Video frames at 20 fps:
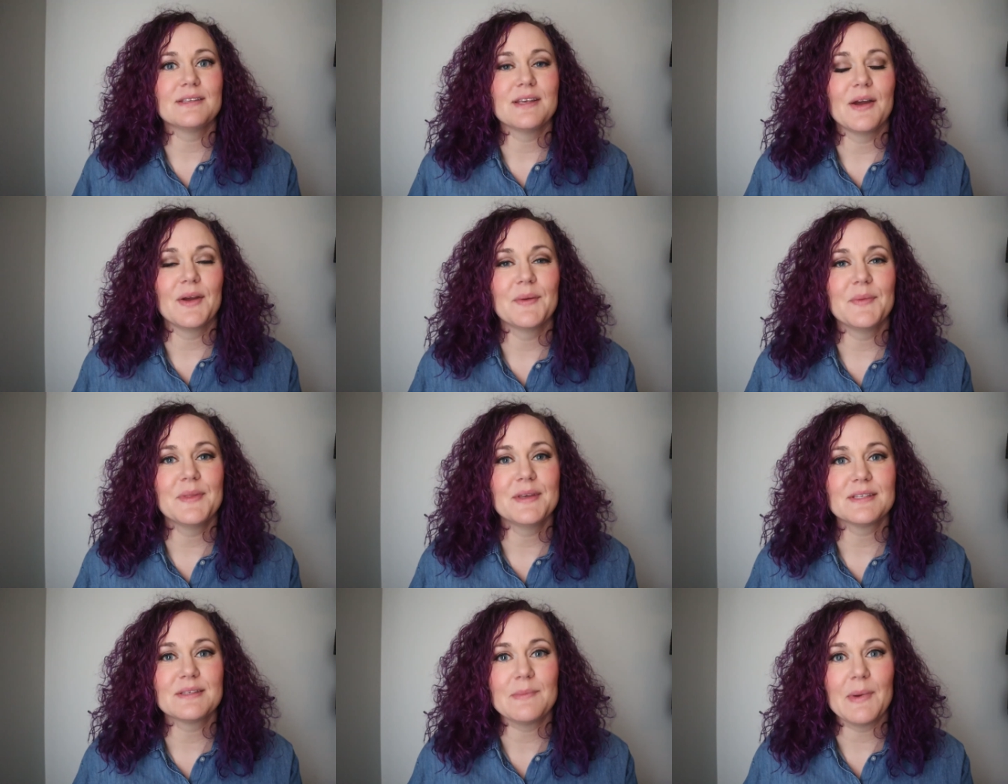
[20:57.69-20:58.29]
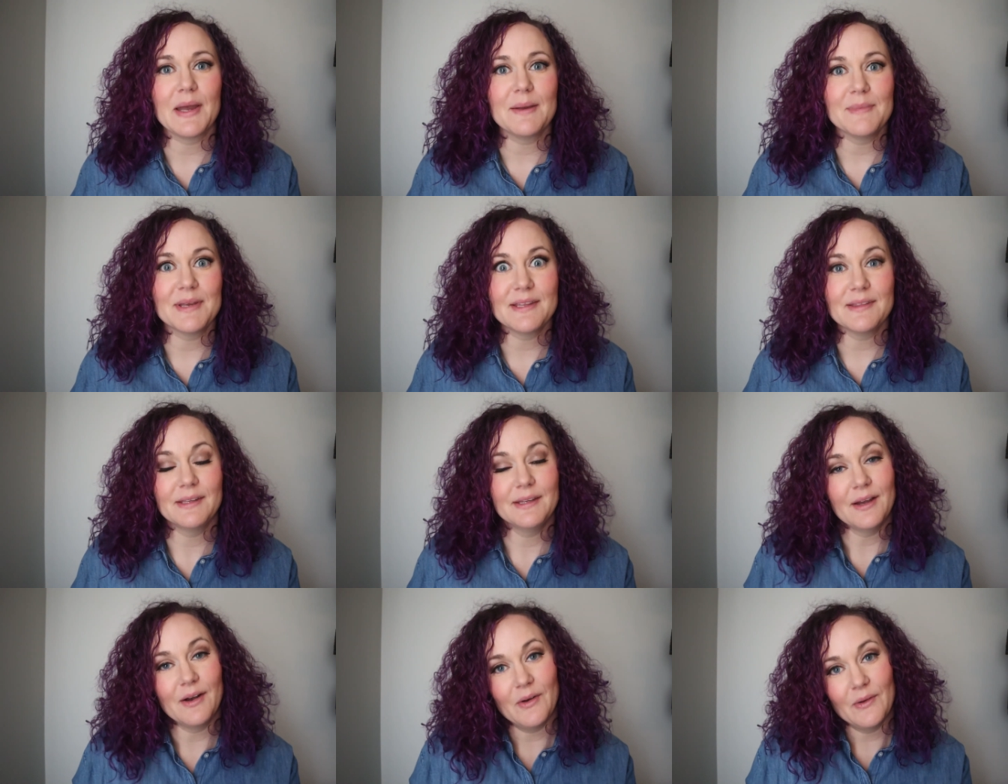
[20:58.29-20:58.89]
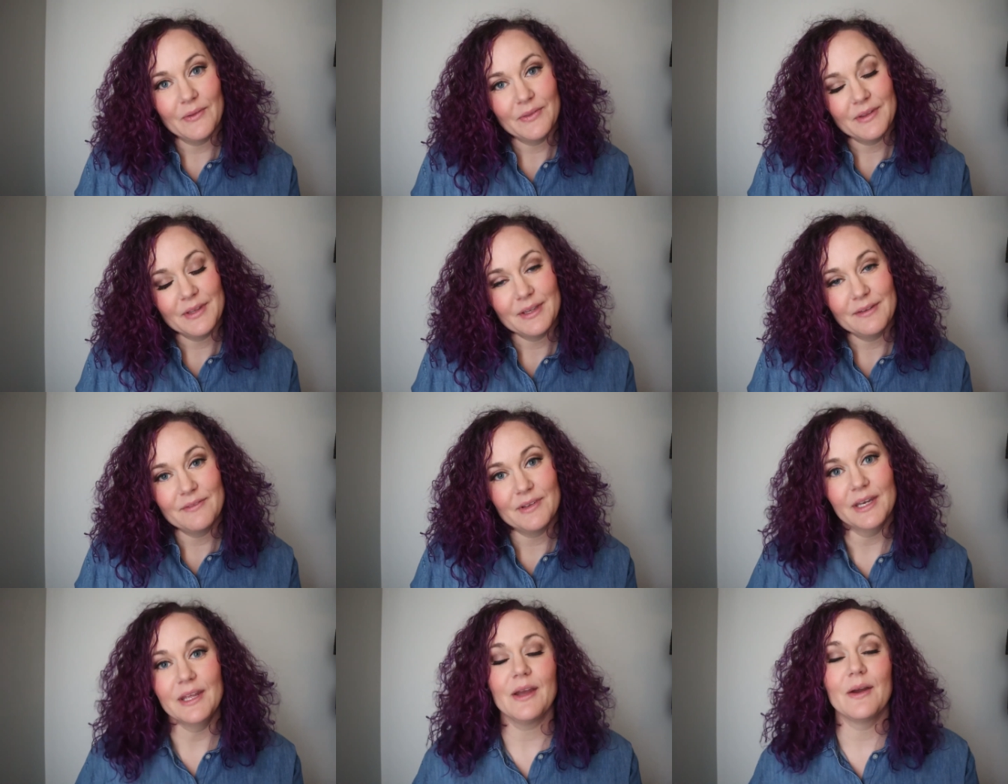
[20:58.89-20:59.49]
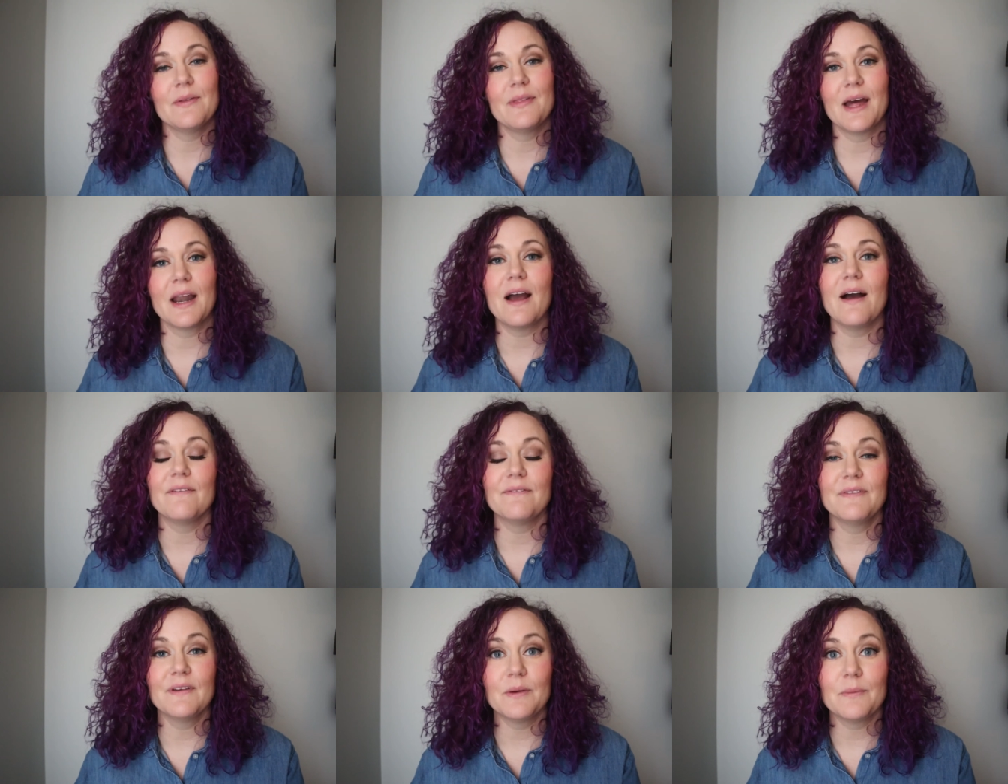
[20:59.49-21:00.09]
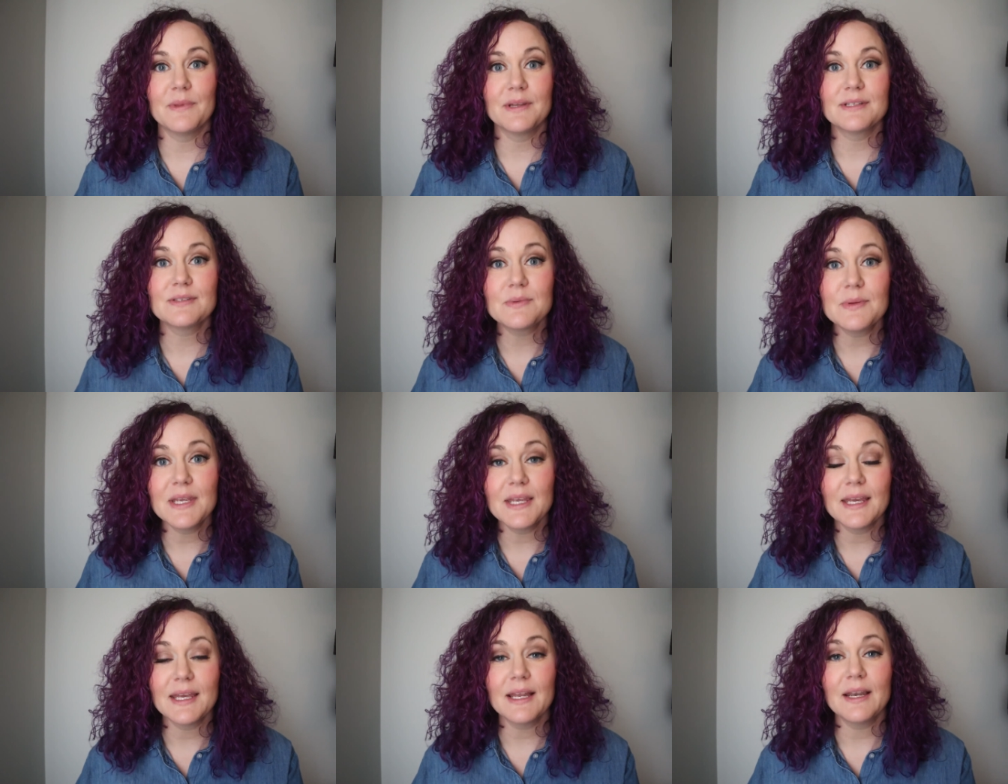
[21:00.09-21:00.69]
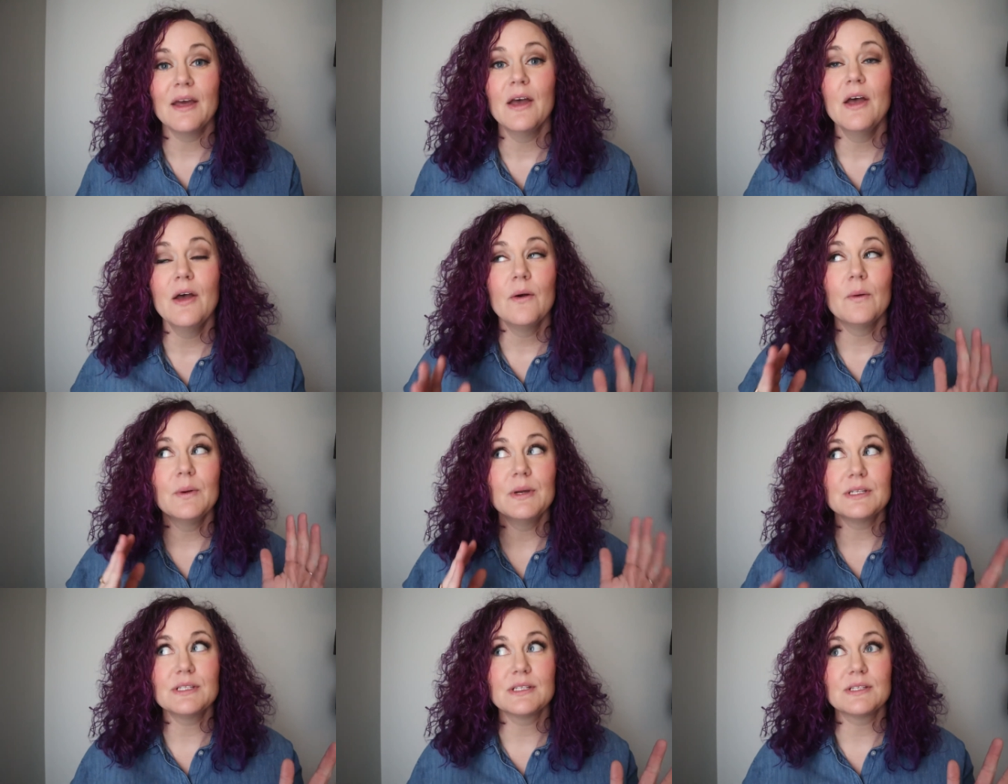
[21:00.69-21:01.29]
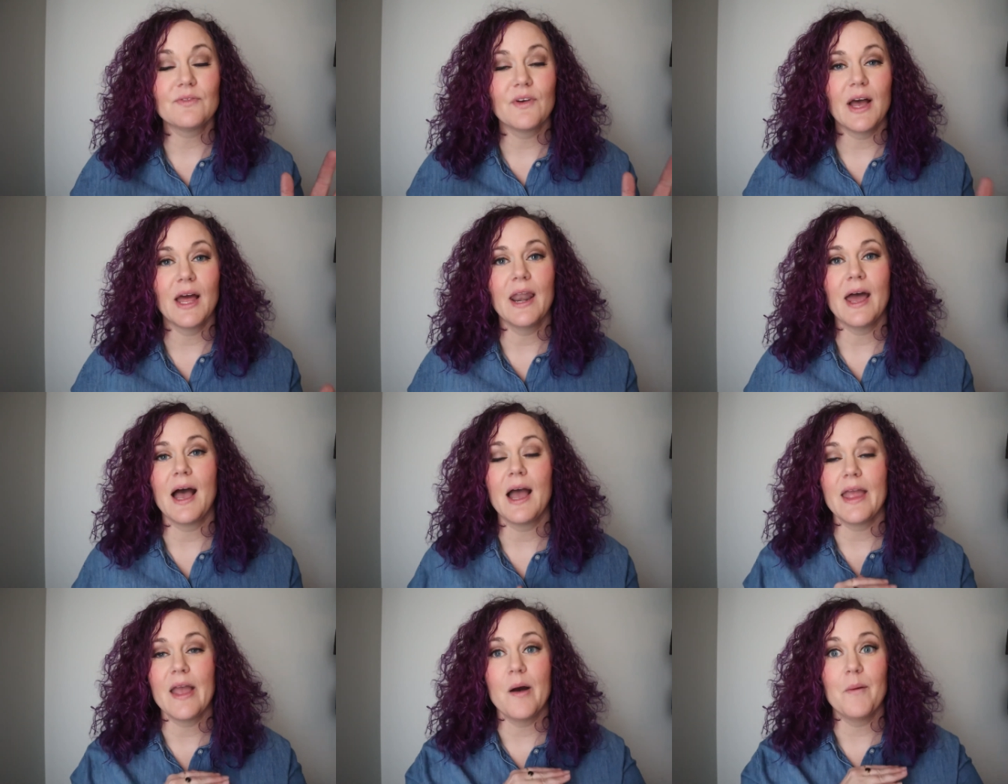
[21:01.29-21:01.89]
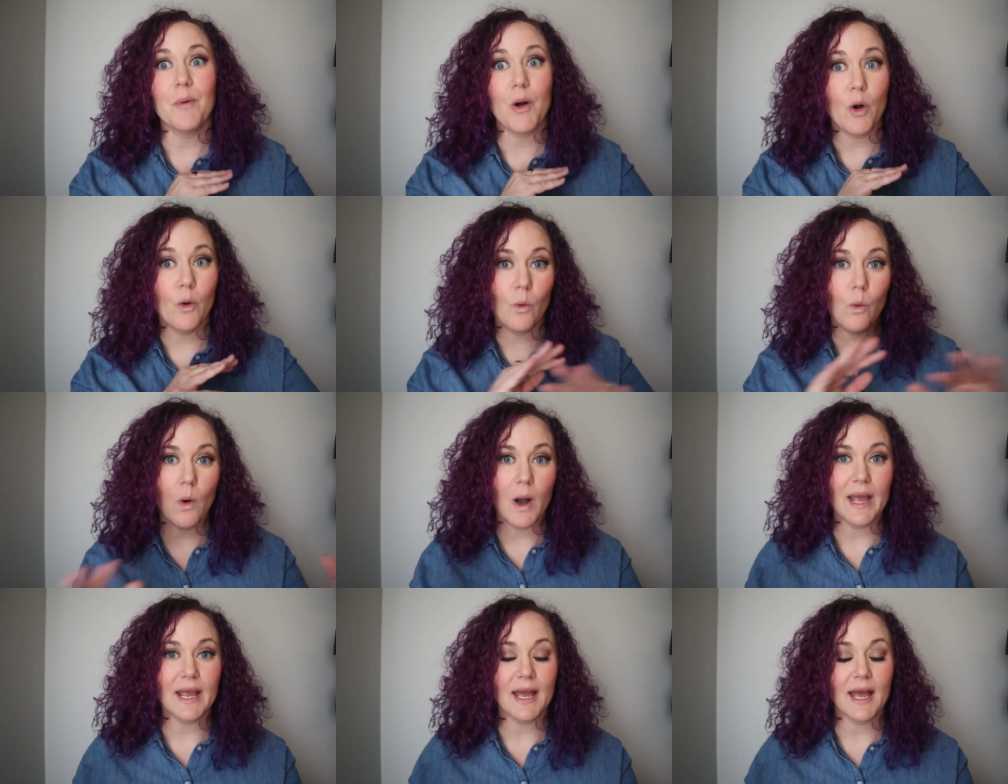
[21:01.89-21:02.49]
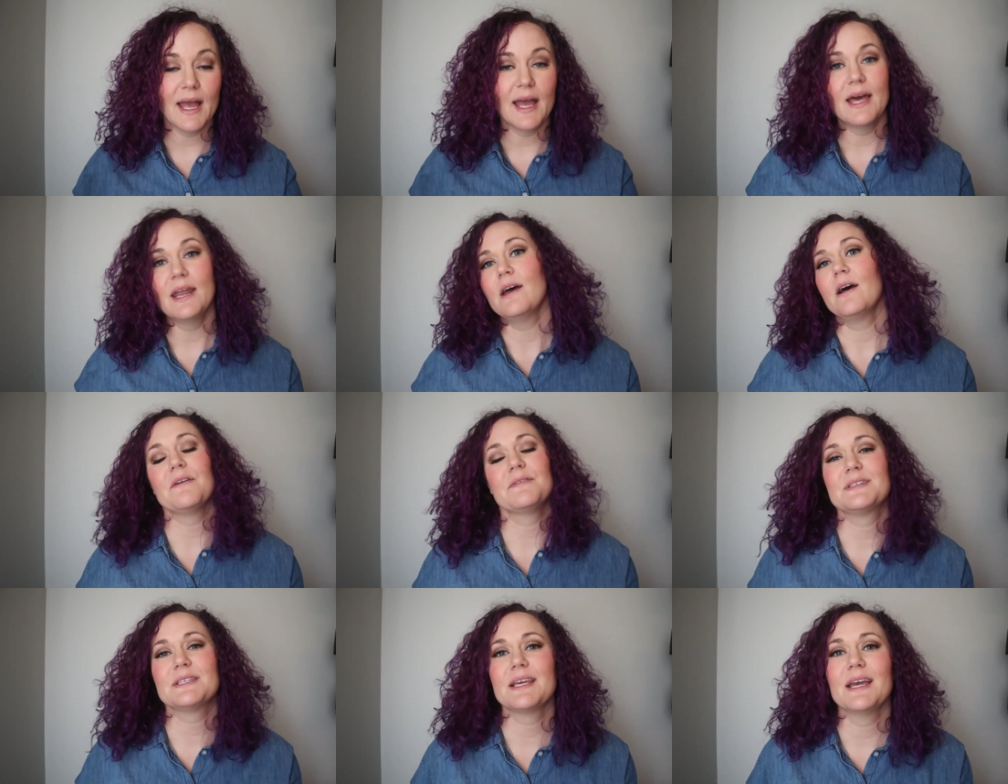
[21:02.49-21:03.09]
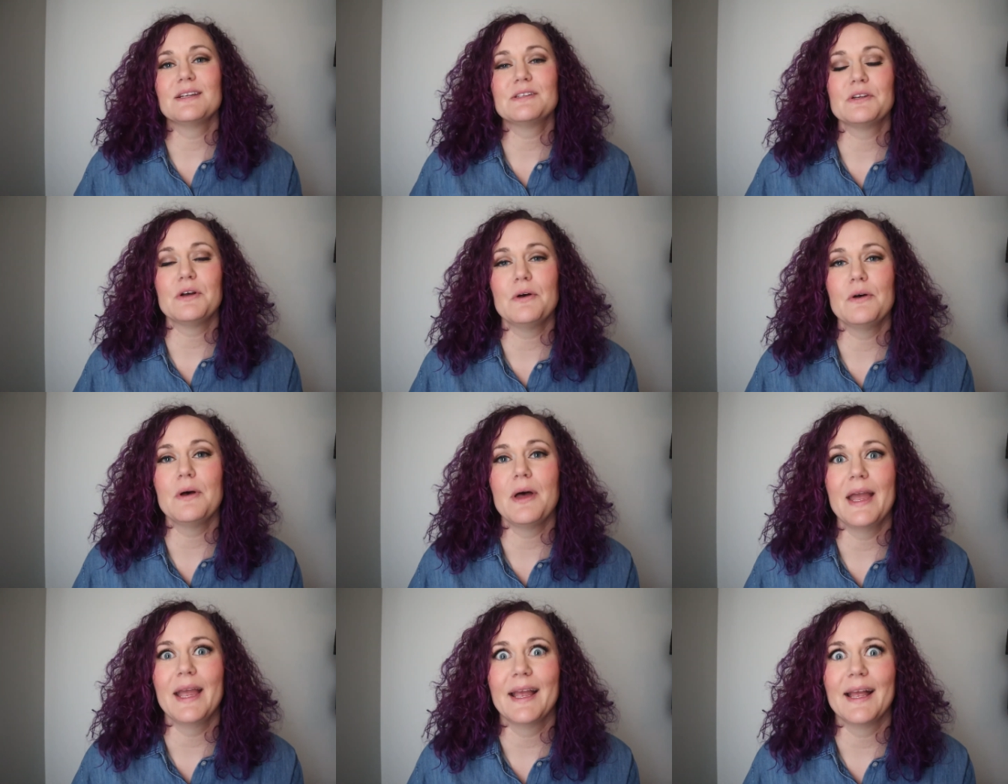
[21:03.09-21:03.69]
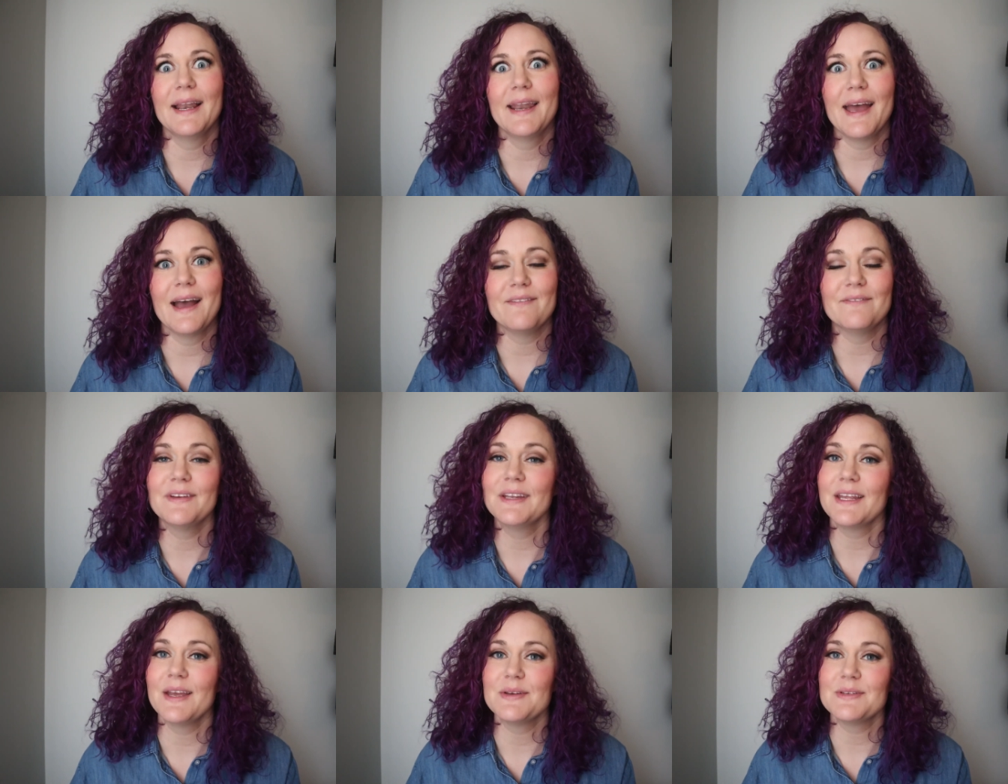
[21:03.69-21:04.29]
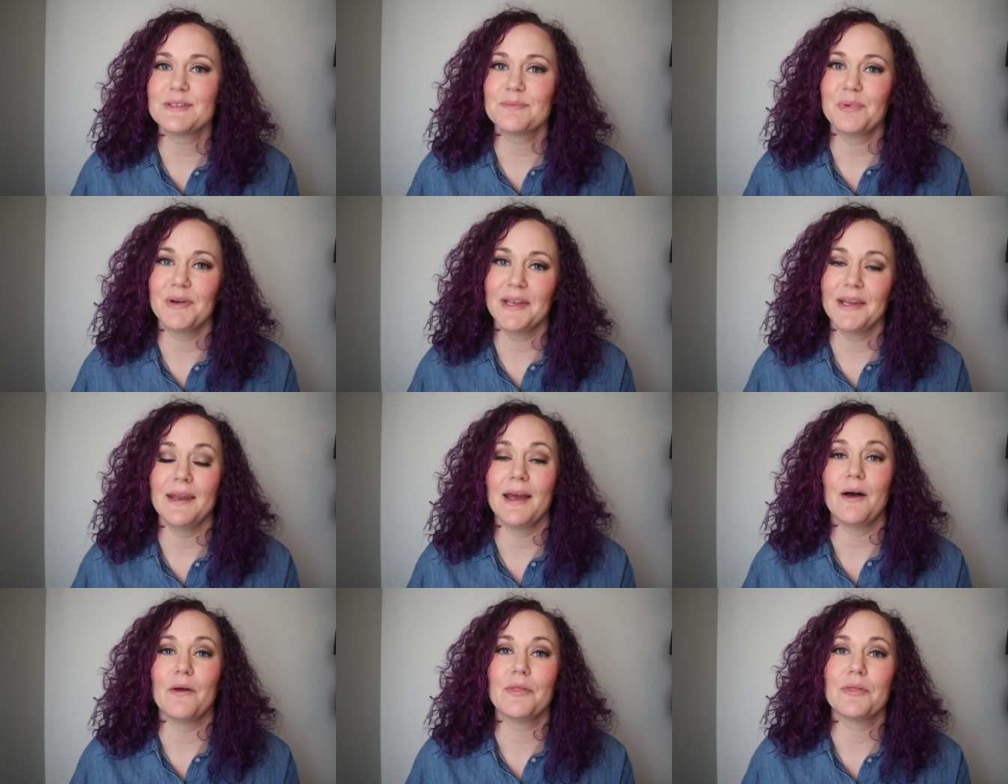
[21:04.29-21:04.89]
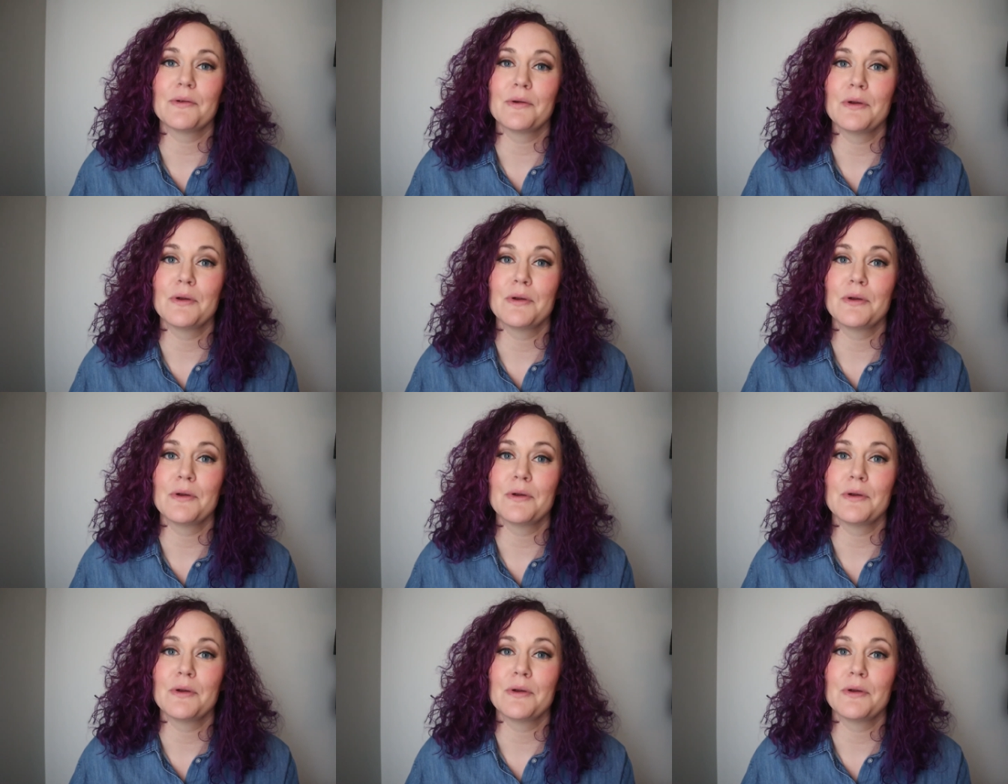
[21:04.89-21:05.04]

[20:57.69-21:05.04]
so this might be the only video that I filmed this weekend, which is fine. I am way ahead of schedule and have videos planned out